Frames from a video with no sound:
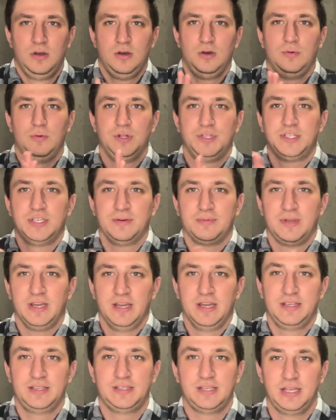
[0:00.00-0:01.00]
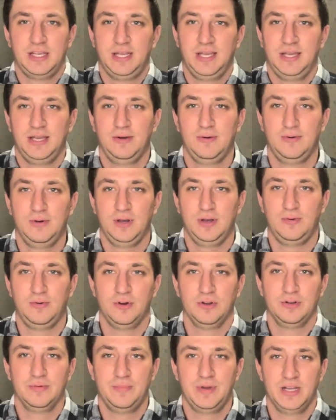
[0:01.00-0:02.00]
What's up, guys? Well,
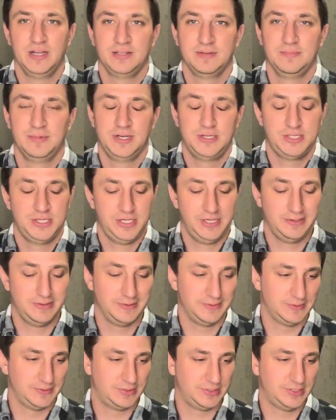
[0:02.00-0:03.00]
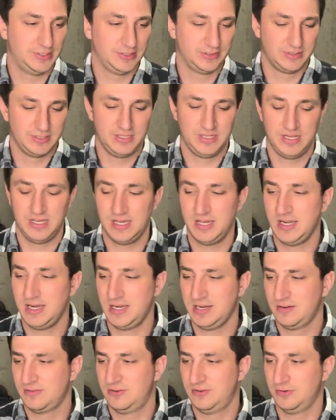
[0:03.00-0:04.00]
welcome back to my channel. So
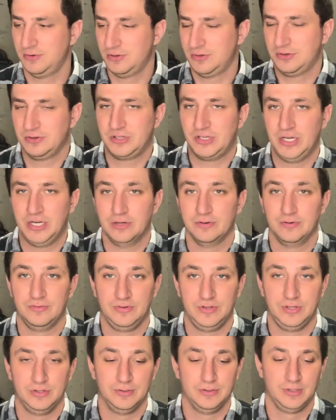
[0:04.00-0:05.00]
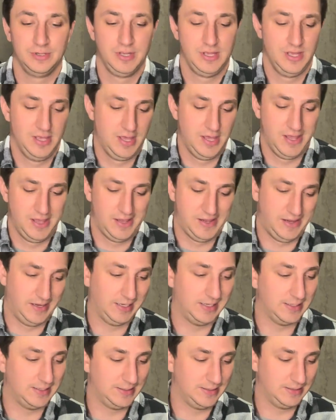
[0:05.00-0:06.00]
today, do another gear review,
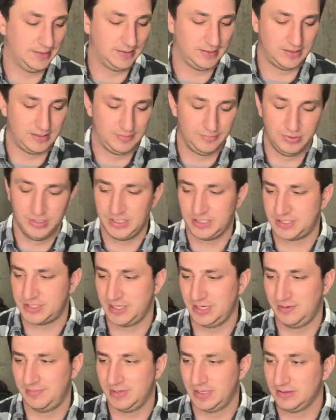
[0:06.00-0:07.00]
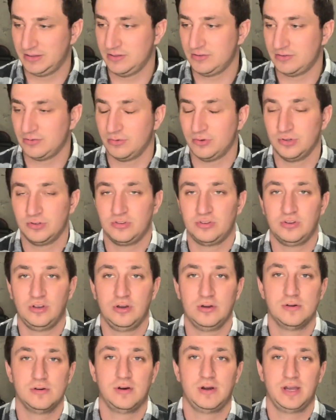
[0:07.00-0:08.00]
and I'm pretty excited about this one.
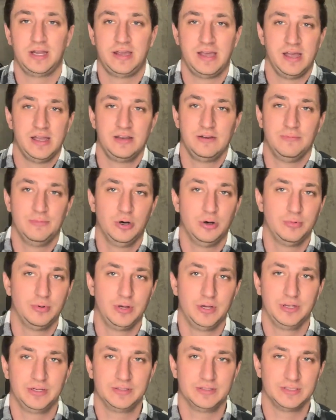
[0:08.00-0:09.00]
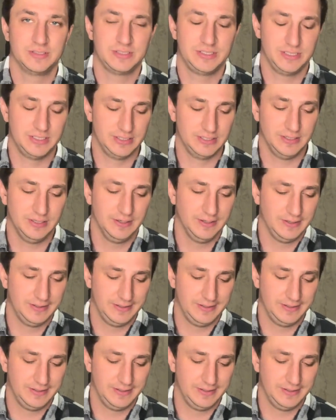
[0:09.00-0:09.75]
So I got into mobile hunting this year,